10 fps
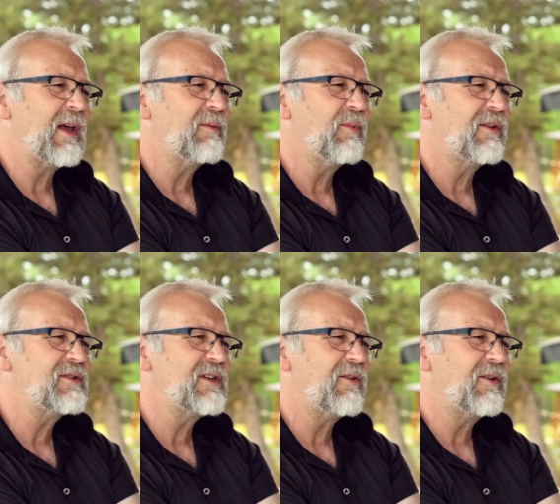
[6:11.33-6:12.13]
of
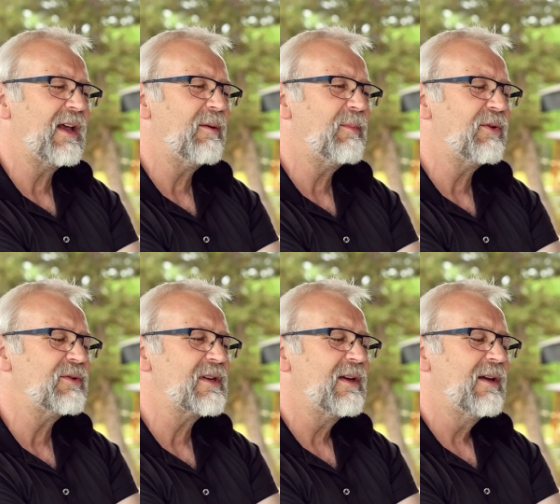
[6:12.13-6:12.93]
brothers the other night
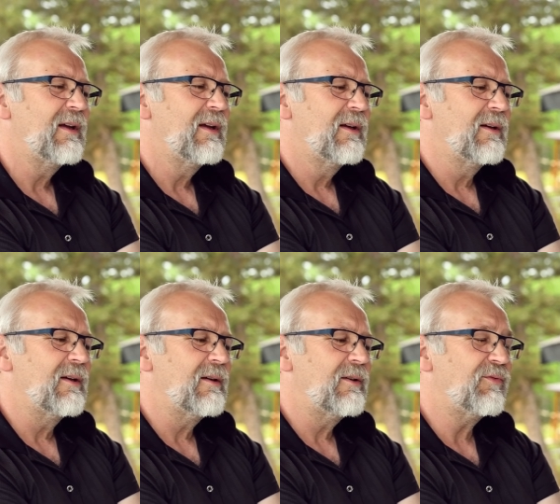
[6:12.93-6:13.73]
about
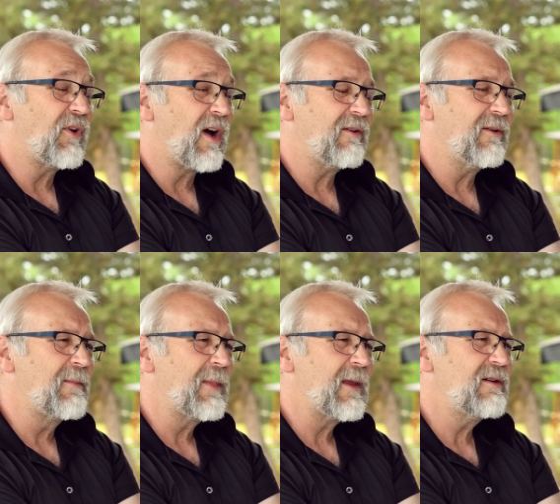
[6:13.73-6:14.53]
your father.
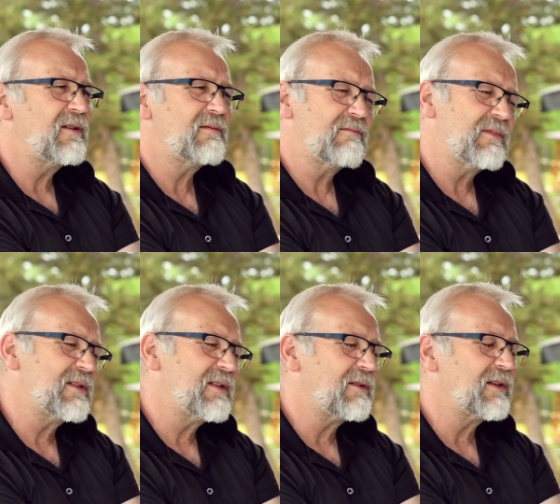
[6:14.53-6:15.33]
Can you
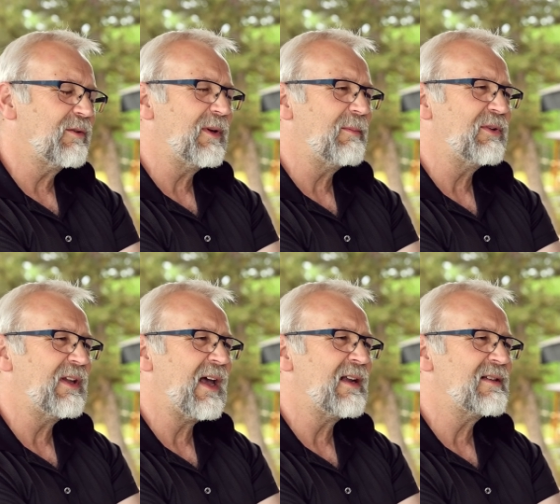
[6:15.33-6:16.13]
just tell us a little bit
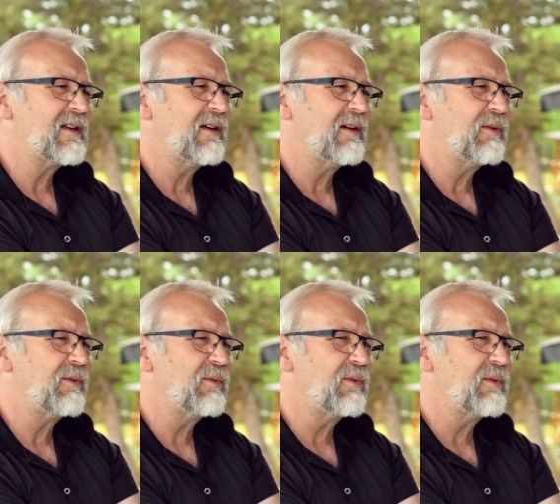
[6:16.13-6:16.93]
about that? Uh,
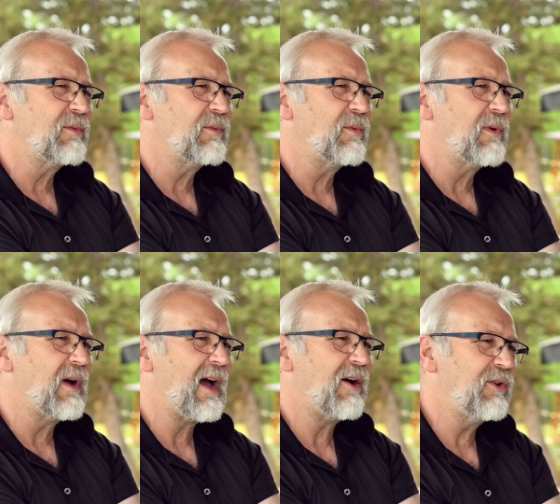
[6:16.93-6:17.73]

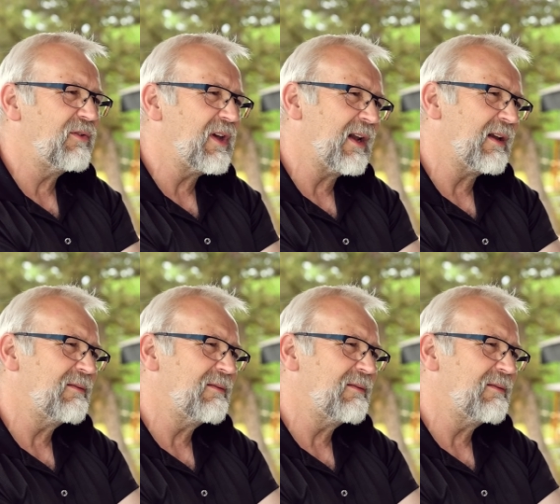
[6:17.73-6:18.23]
how you kind of.